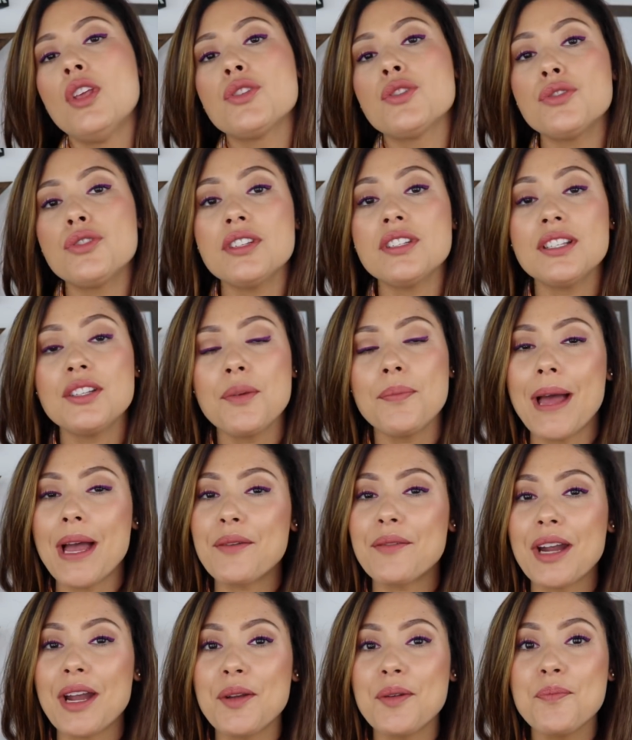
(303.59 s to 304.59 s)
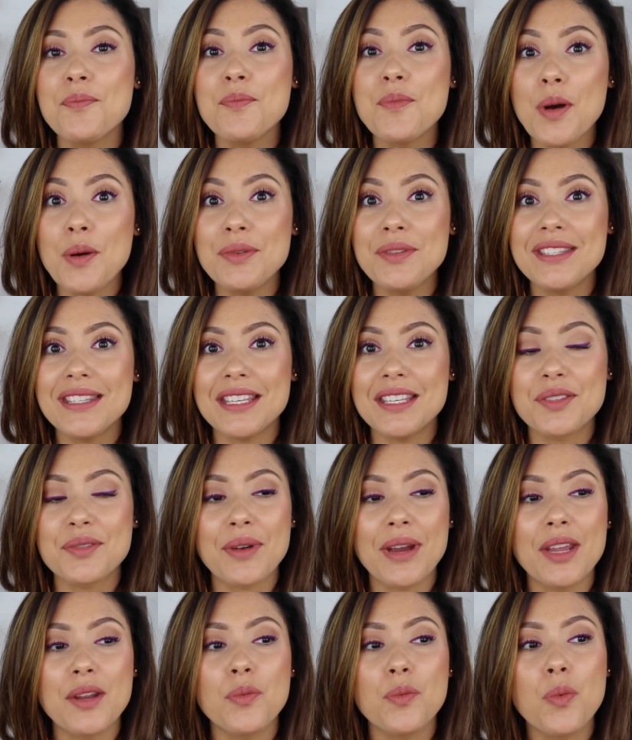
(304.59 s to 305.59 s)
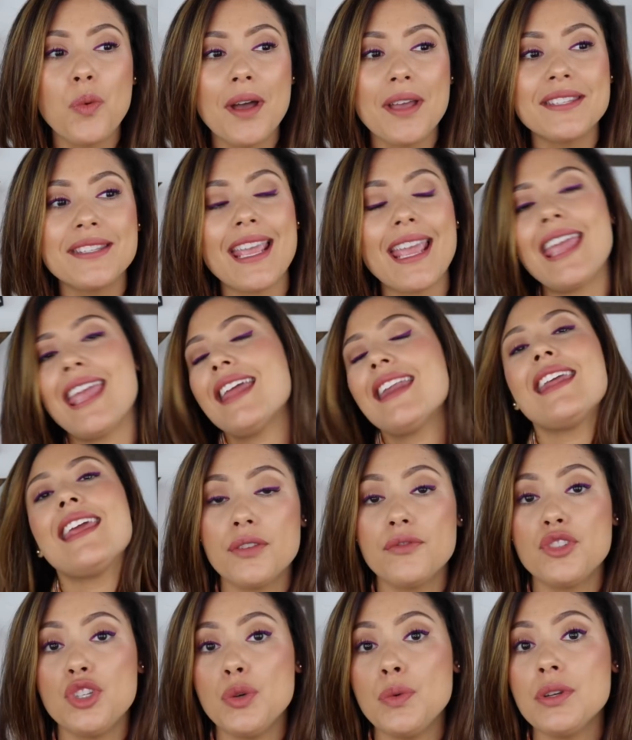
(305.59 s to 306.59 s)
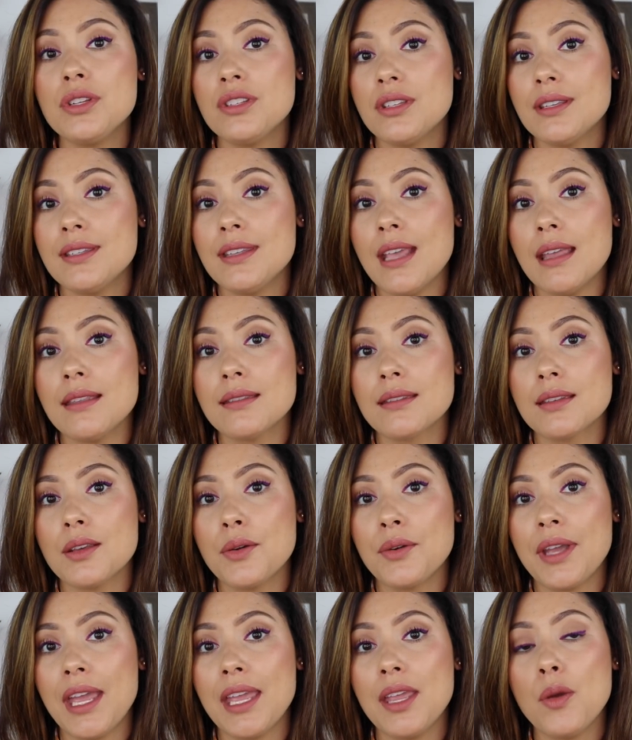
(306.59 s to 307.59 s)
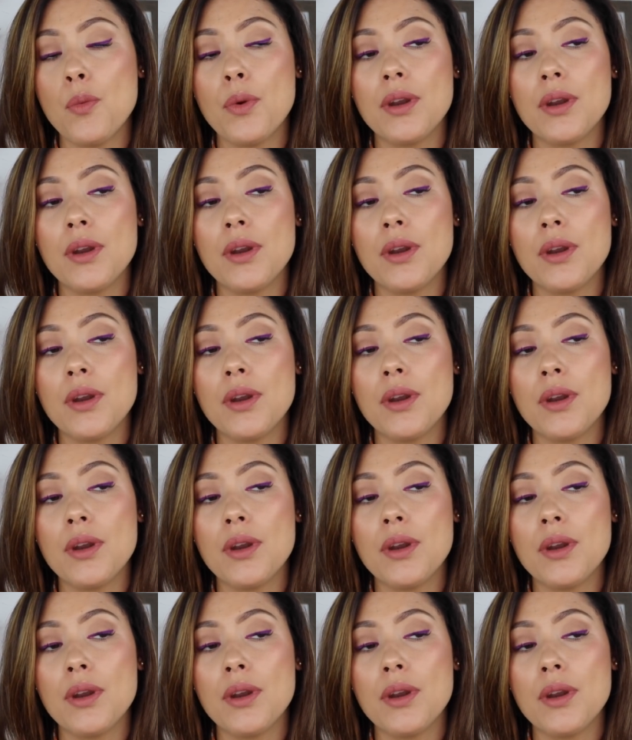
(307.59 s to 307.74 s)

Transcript: So just a little background, Moses, right, was a Jewish descent, okay?